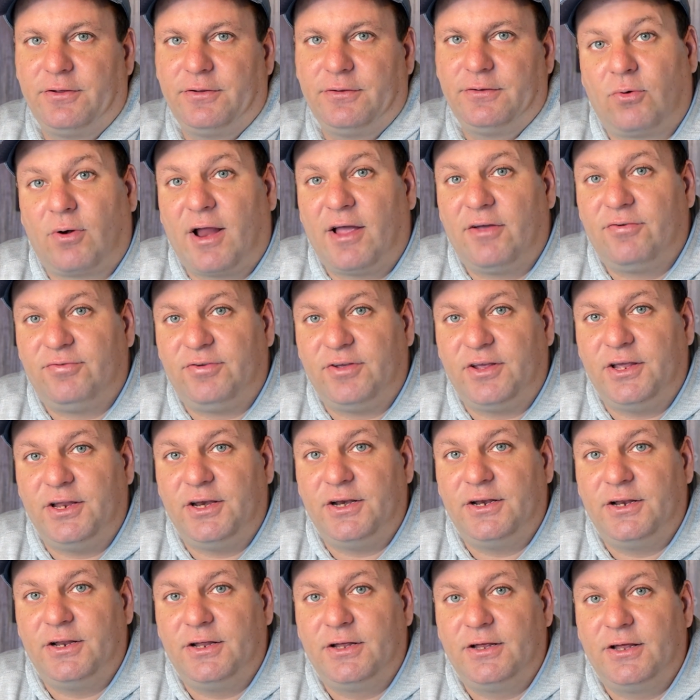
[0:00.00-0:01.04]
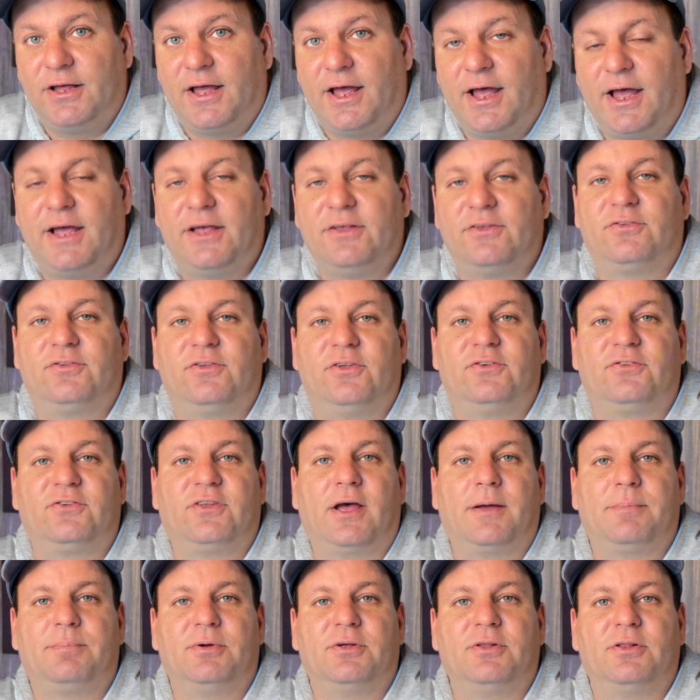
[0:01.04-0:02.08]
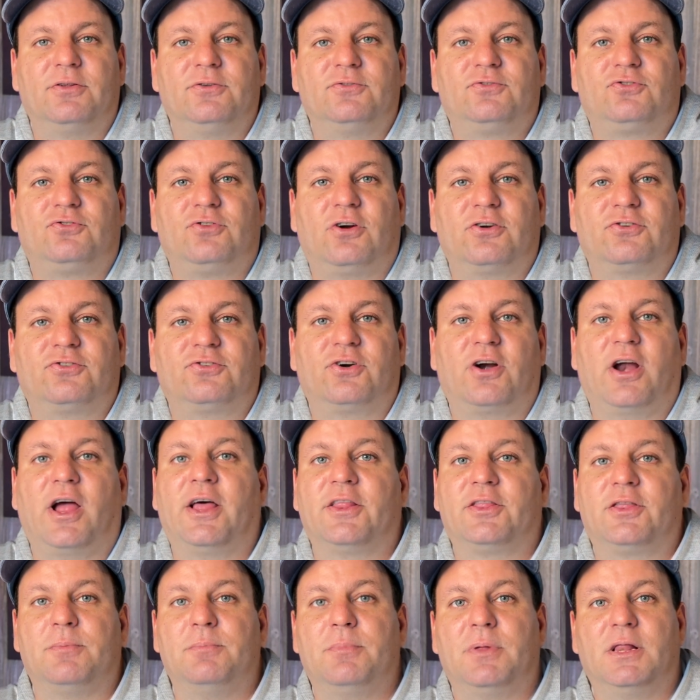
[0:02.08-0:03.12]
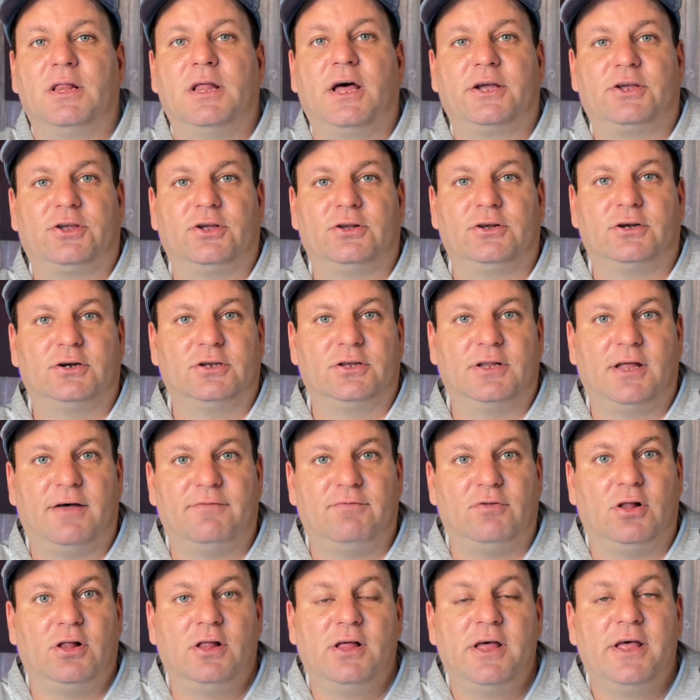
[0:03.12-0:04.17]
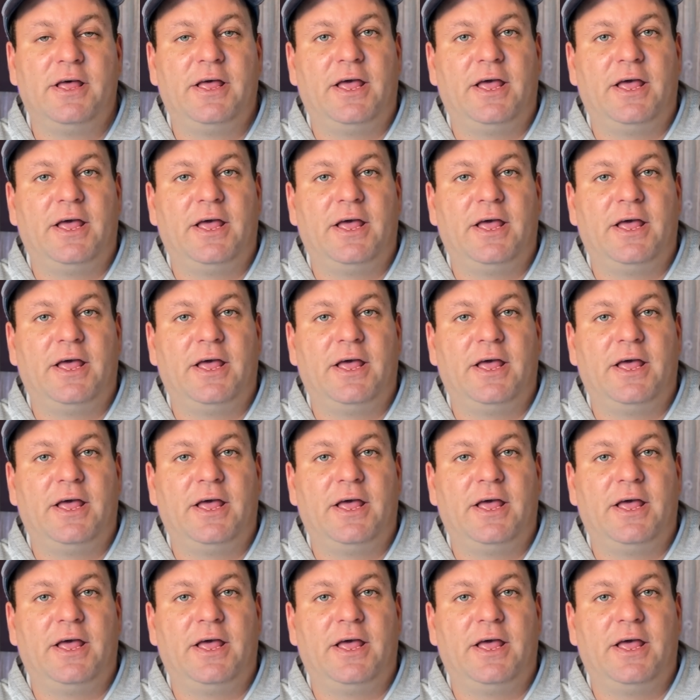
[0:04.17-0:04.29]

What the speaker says: Graphene has this type of structure at the molecular level,